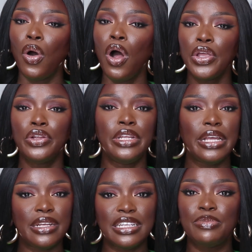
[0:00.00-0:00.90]
All you
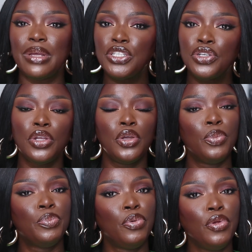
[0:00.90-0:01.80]
need is make sure
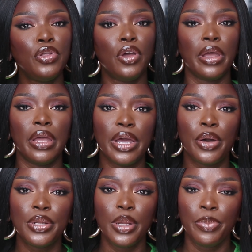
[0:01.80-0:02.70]
you pull your hair
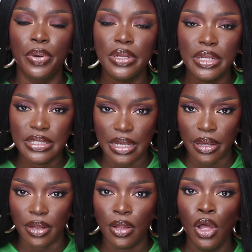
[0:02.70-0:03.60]
on a
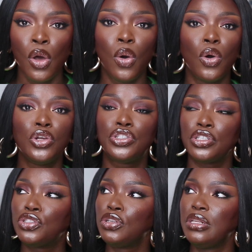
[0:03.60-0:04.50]
ponytail or
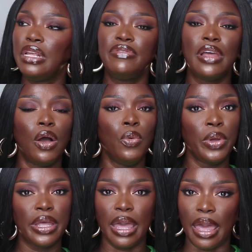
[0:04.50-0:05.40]
just leave that
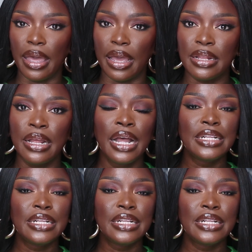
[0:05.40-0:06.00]
wig hanging.